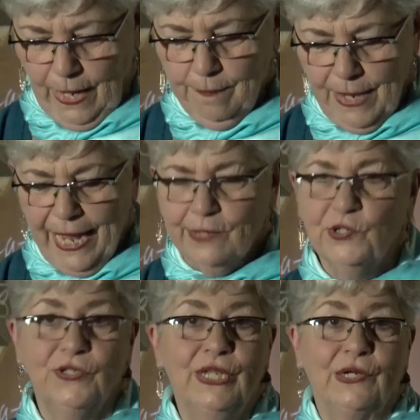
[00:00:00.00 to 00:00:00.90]

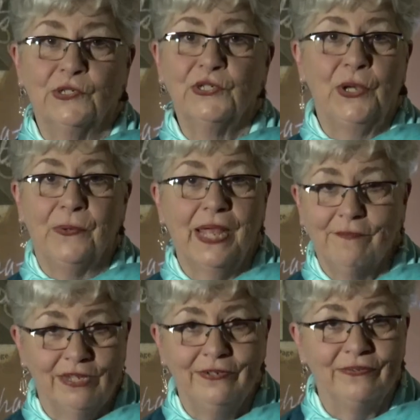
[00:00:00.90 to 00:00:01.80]
imagine there's no
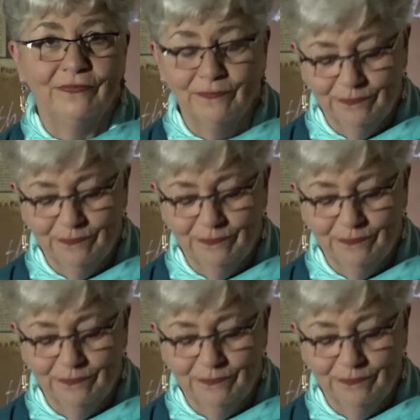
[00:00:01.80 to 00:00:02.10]
heaven.